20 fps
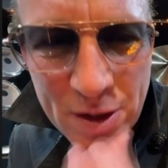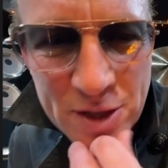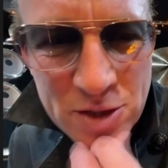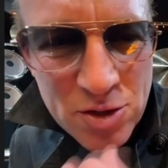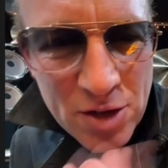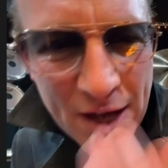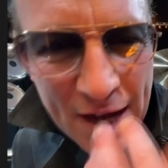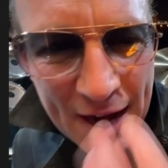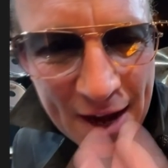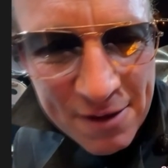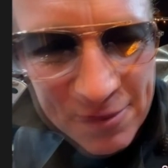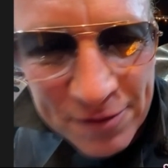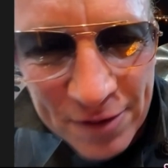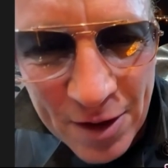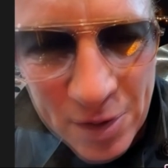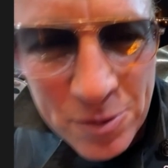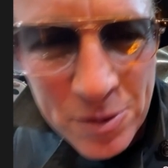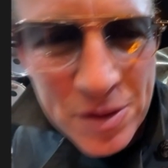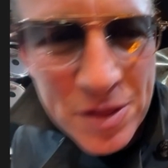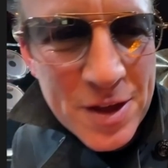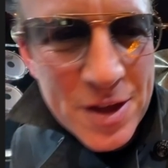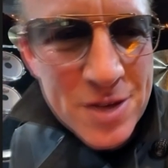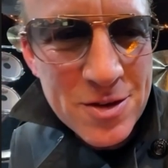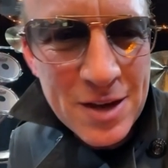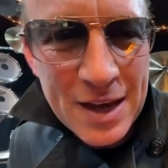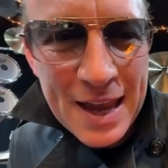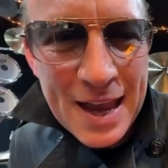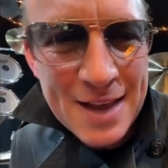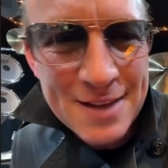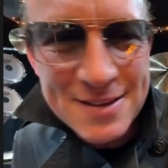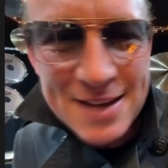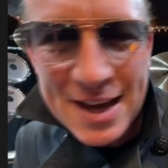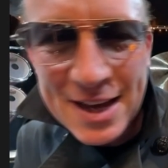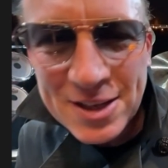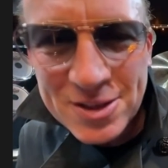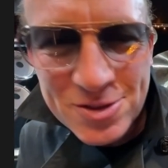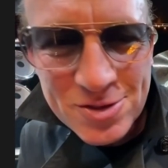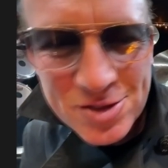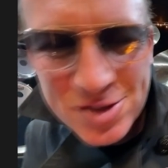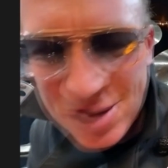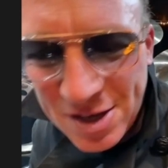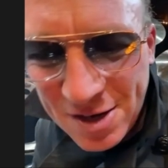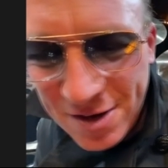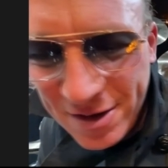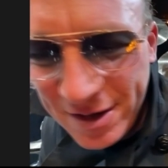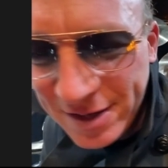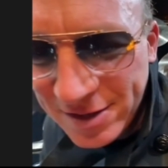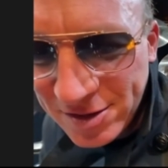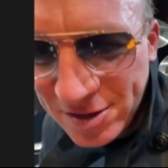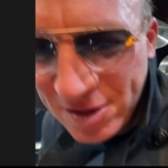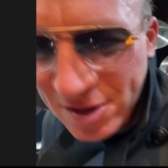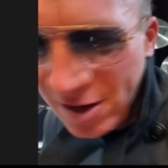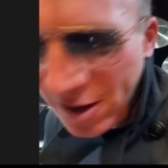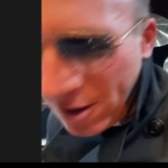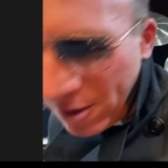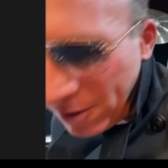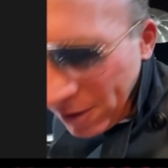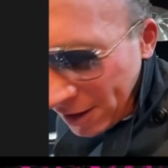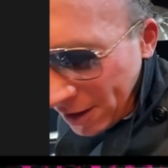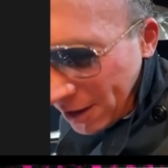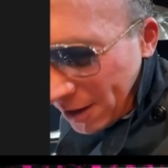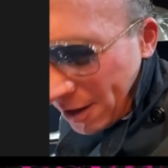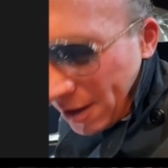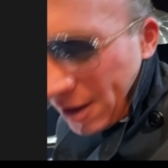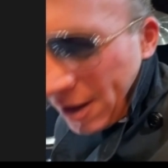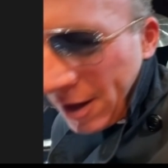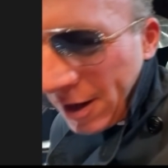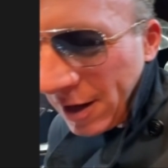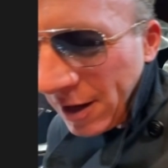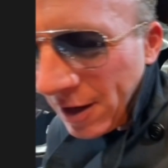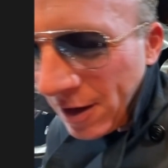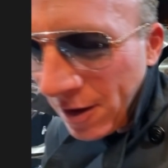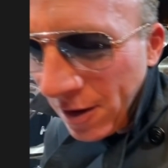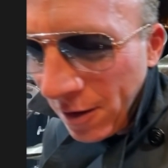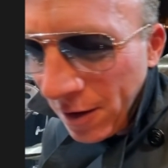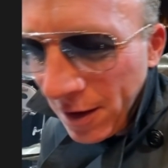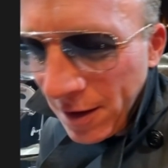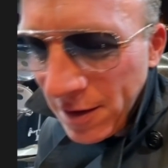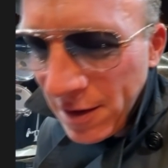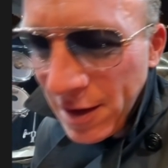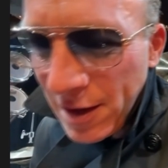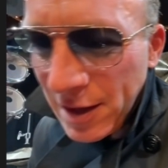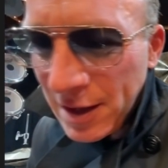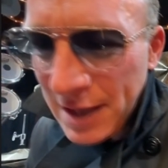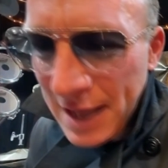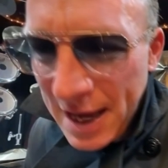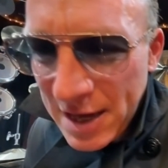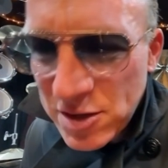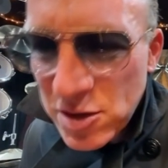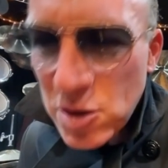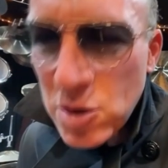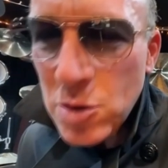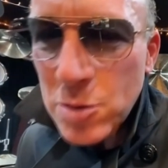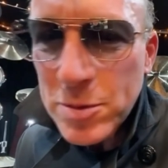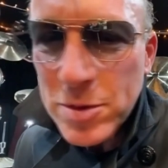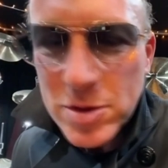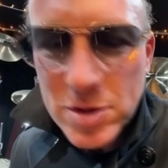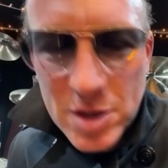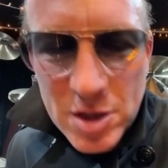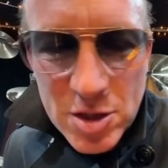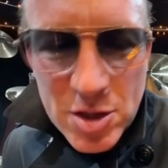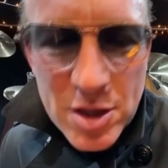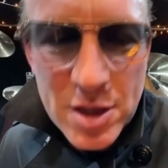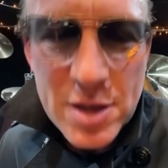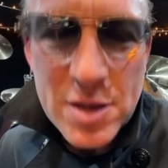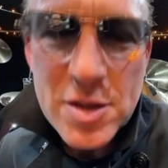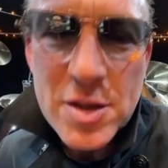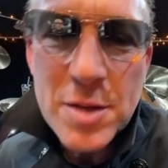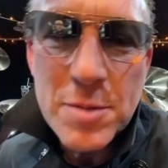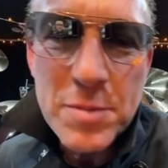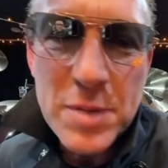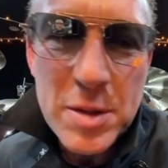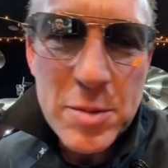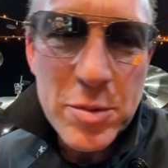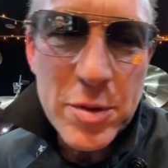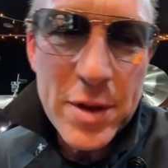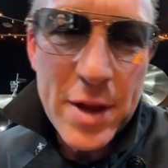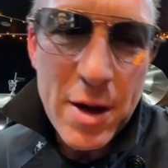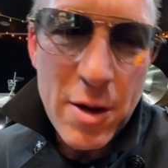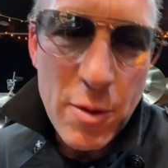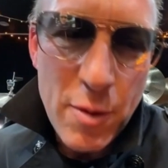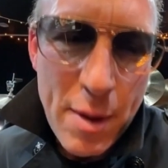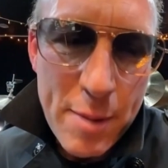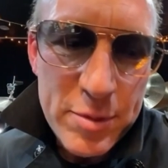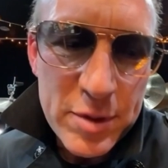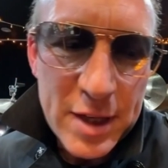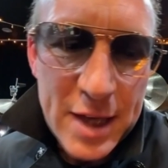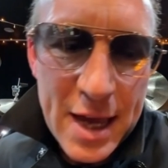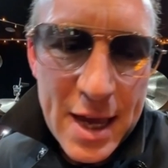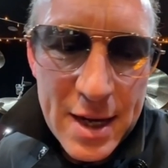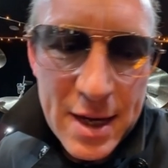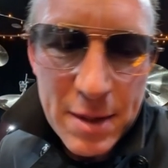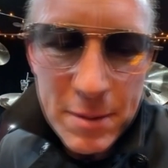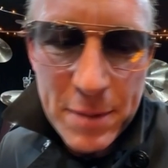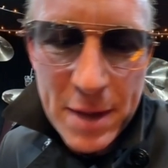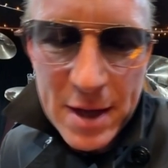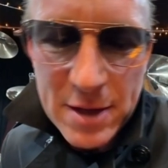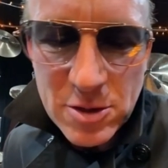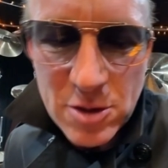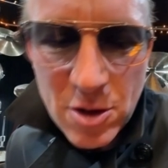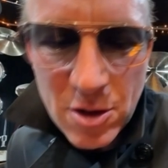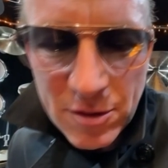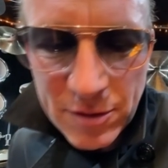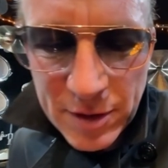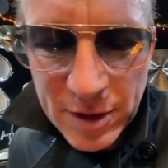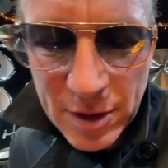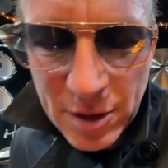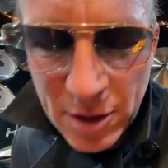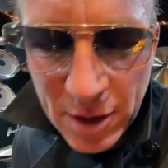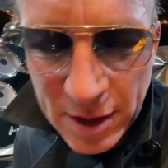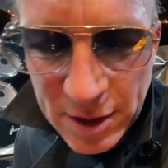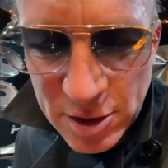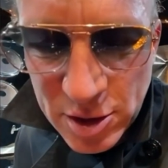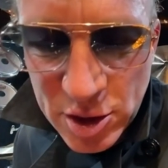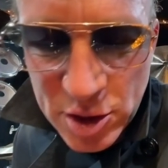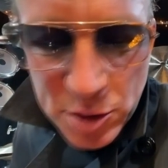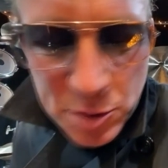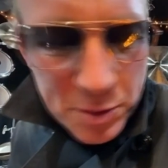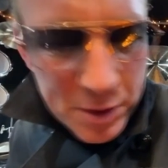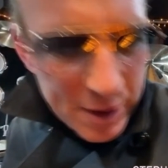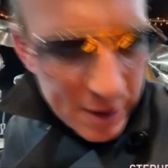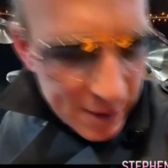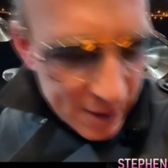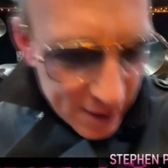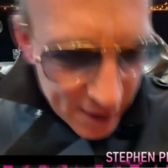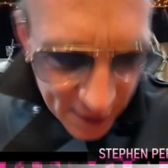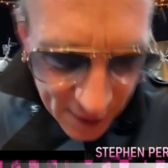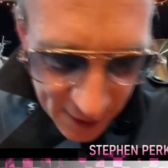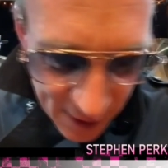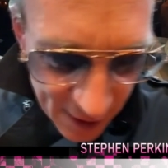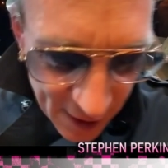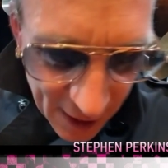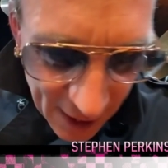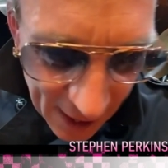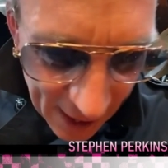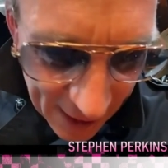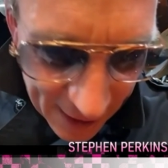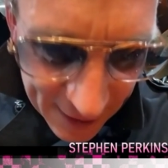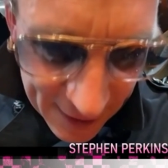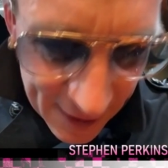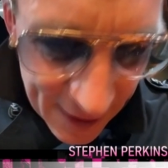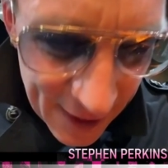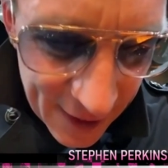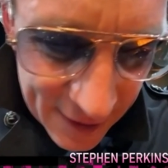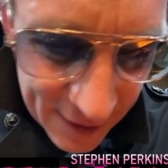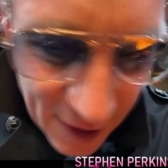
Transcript: is you got to have fun with it. You can't take it too serious, you know. You know, classical musicians and people that are replicating Beethoven and Schubert and